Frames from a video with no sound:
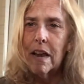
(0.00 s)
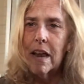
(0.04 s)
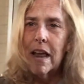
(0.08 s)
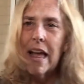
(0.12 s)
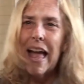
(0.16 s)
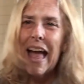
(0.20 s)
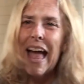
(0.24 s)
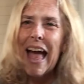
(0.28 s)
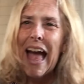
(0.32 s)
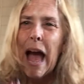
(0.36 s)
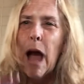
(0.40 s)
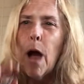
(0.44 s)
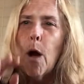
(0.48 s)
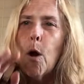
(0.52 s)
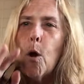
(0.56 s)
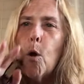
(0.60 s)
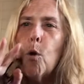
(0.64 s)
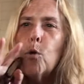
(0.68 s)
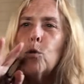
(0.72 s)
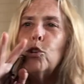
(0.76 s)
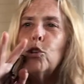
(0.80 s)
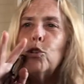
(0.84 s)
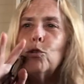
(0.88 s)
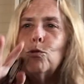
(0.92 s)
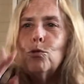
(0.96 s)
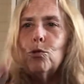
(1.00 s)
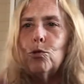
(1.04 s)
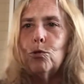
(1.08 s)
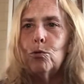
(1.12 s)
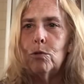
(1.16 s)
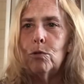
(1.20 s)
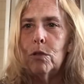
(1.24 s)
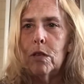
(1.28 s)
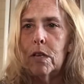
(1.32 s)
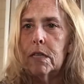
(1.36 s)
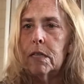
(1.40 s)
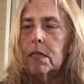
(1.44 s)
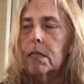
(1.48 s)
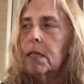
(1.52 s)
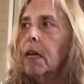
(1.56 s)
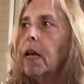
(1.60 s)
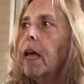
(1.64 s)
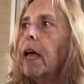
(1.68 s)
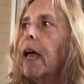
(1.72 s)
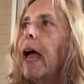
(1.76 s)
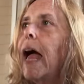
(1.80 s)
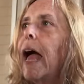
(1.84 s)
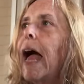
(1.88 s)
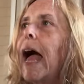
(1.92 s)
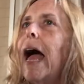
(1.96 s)
How do you do this?
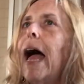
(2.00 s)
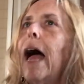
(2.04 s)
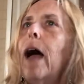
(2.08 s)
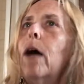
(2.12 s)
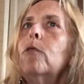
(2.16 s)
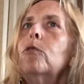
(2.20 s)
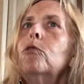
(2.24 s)
How